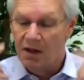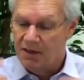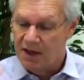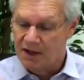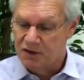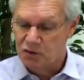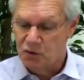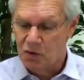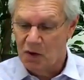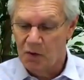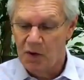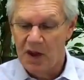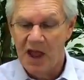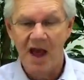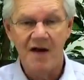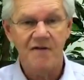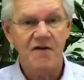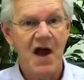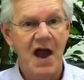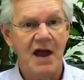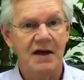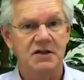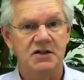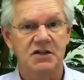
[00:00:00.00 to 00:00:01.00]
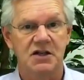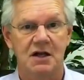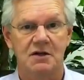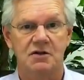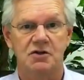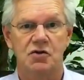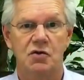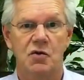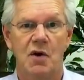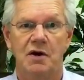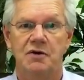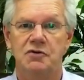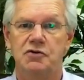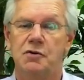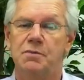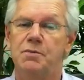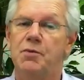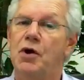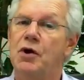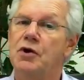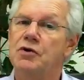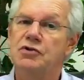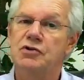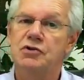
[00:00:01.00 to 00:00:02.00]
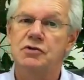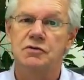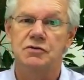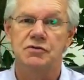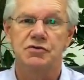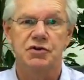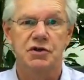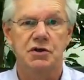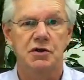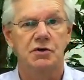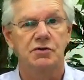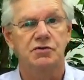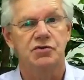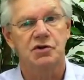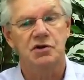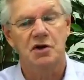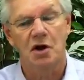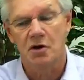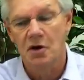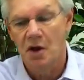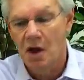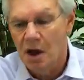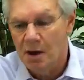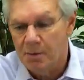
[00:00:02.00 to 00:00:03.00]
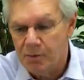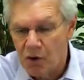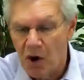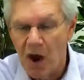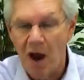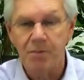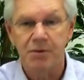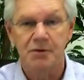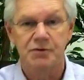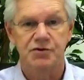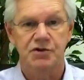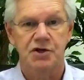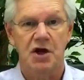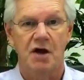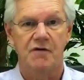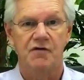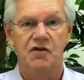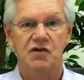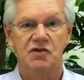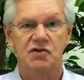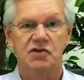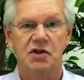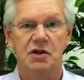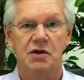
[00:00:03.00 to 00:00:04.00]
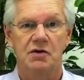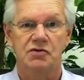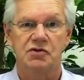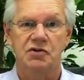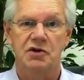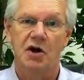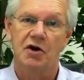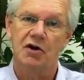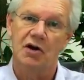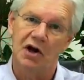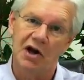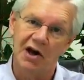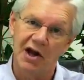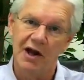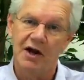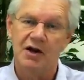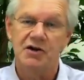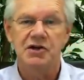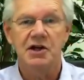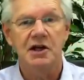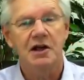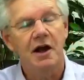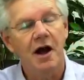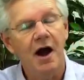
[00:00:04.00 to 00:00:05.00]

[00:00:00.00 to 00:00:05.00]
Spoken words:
That's where we have access to our interpersonal skills and our problem-solving skills, and our clarity,